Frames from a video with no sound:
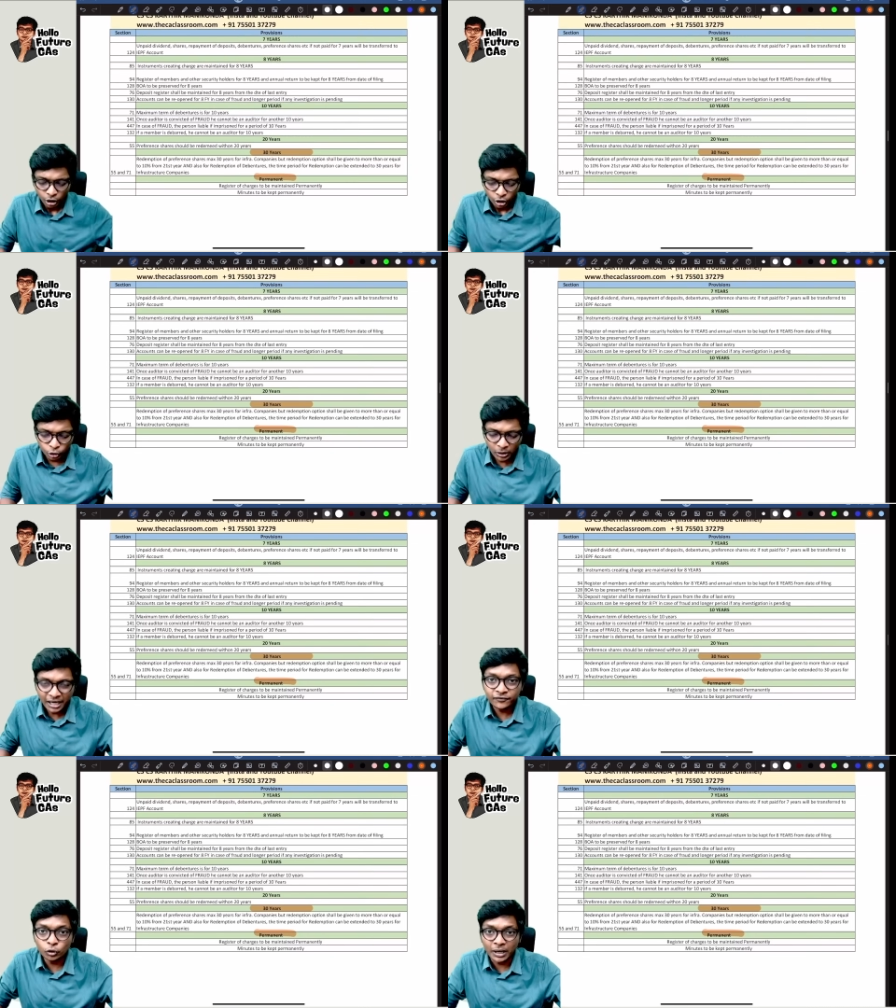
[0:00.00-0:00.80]
You
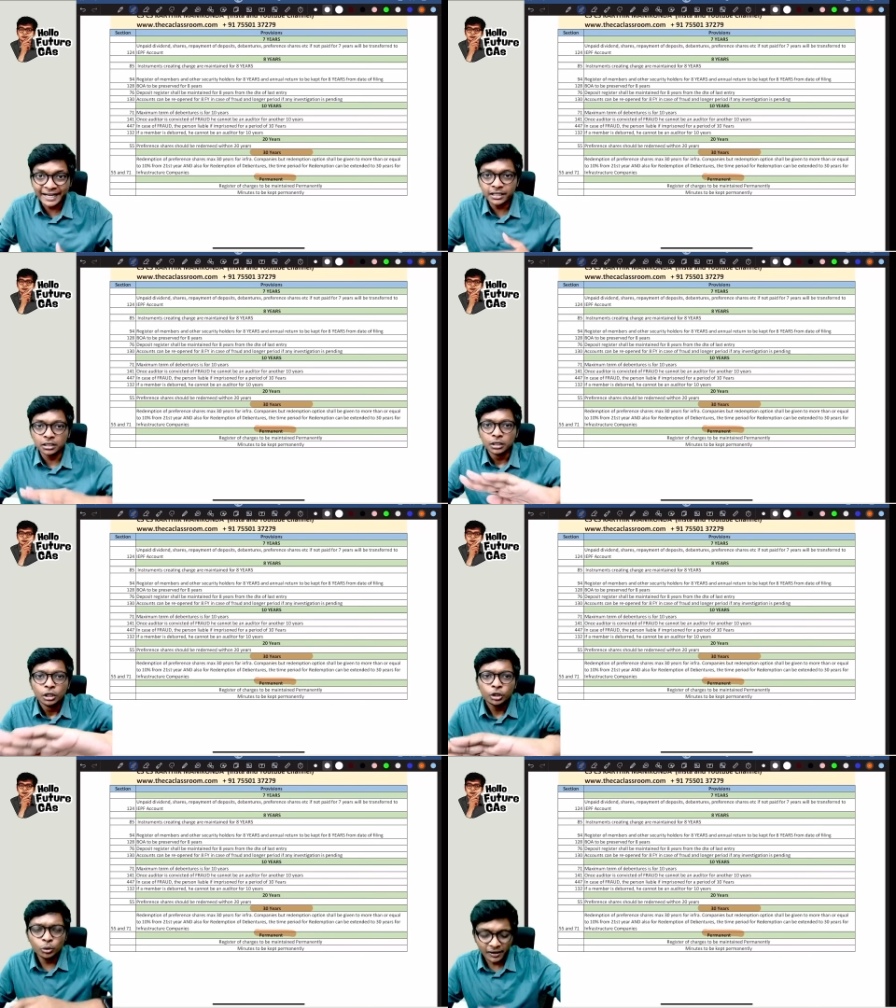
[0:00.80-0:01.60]
have to hide
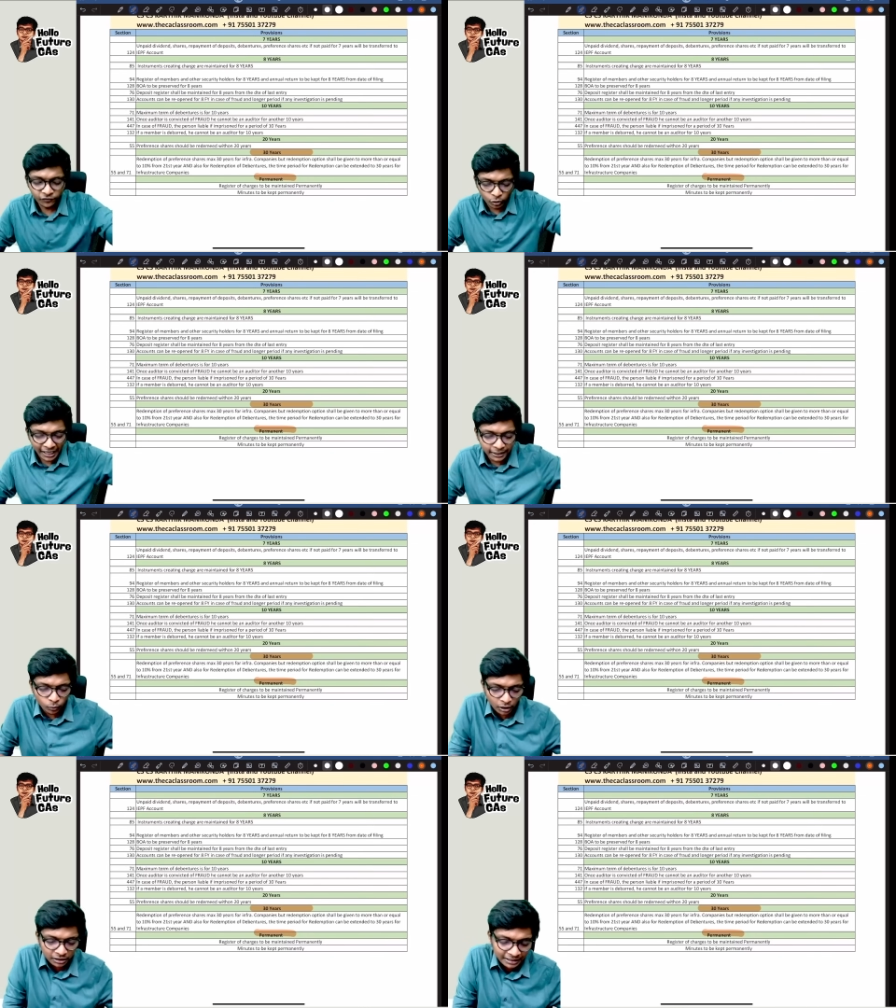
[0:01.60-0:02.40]

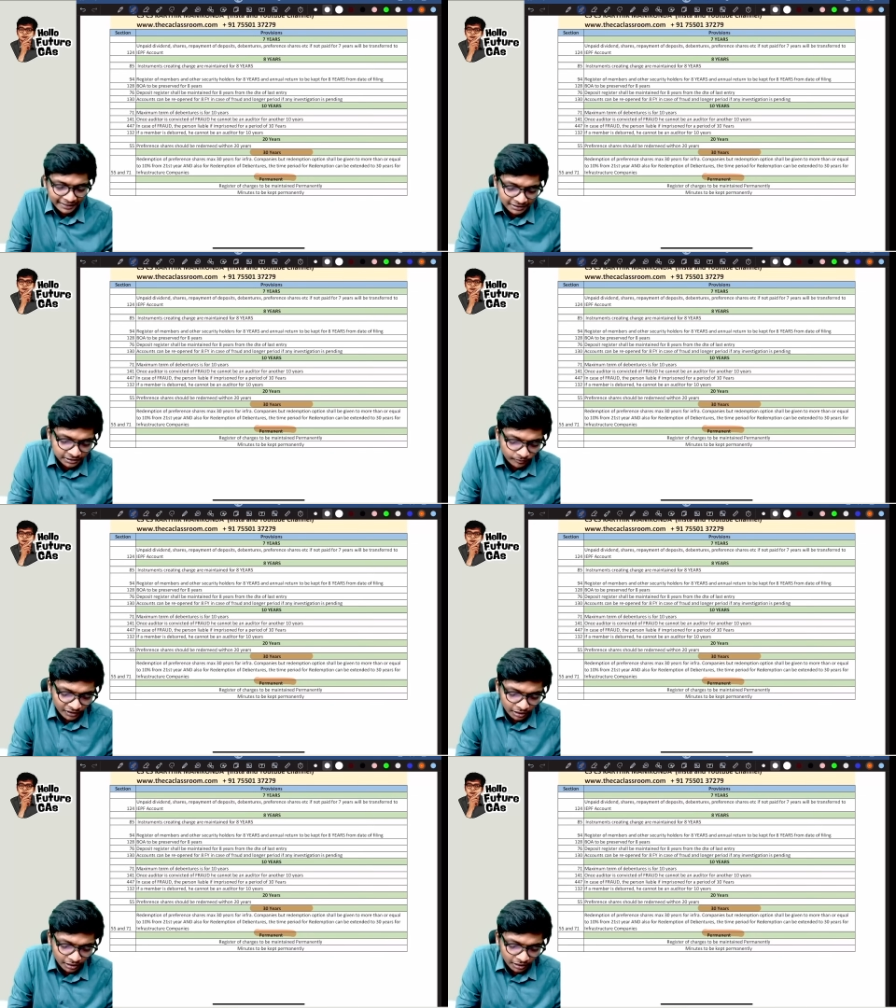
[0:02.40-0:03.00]
what, guys?